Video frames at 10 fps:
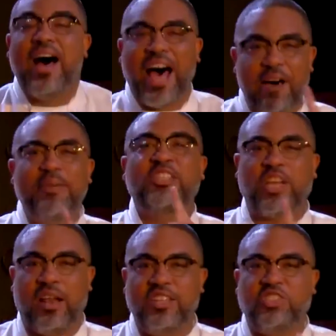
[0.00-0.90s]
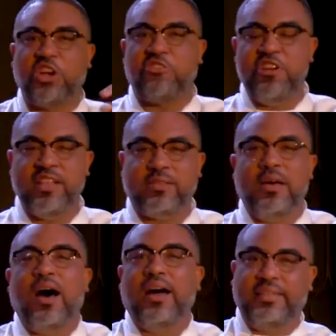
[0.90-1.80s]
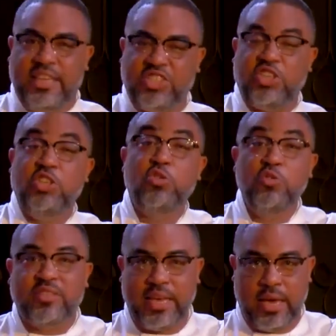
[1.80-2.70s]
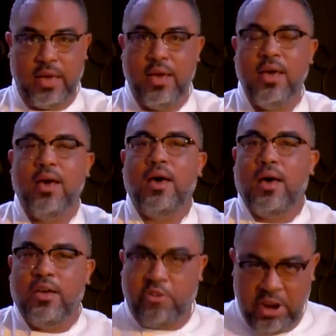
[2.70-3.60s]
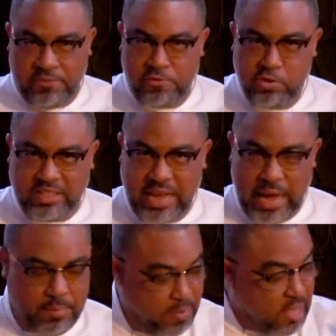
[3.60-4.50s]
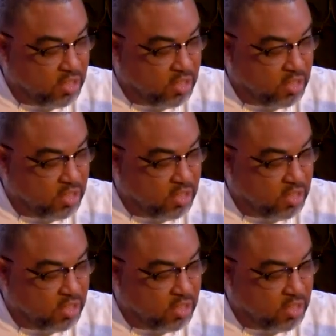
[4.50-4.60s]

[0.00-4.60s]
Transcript: I've been challenged to create a dish using Great Foods Ham.